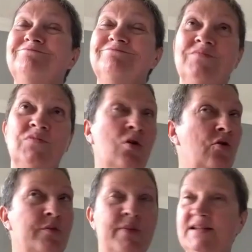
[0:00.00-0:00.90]

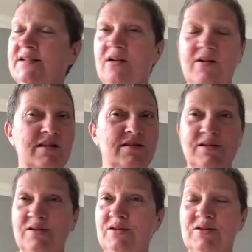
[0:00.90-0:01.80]
not the best kind
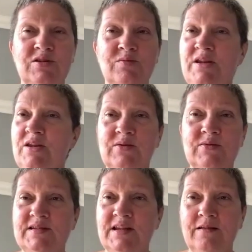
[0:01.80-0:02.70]
to be
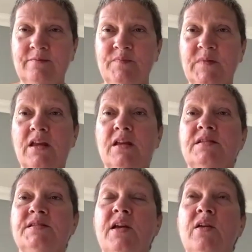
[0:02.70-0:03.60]
using.
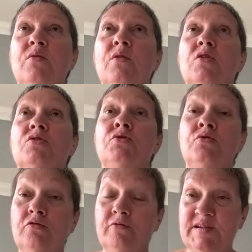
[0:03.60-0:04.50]
So do
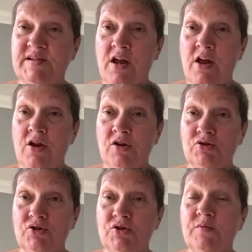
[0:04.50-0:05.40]
your
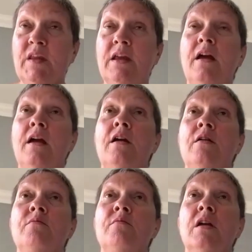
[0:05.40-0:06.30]
research.
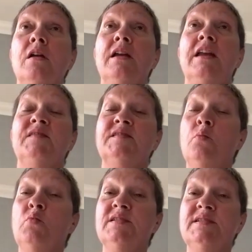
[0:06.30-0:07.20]
Um, if
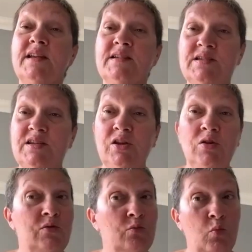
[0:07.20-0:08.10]
someone says to
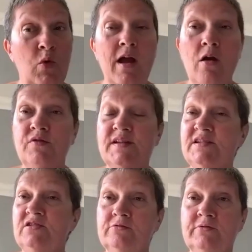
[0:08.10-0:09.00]
you, wow, this
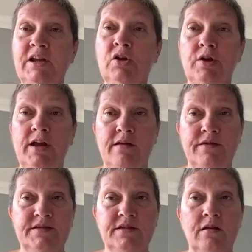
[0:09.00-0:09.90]
is a really good
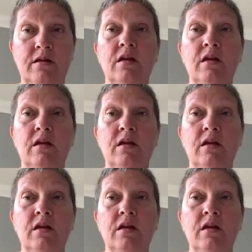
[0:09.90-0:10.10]
catheter,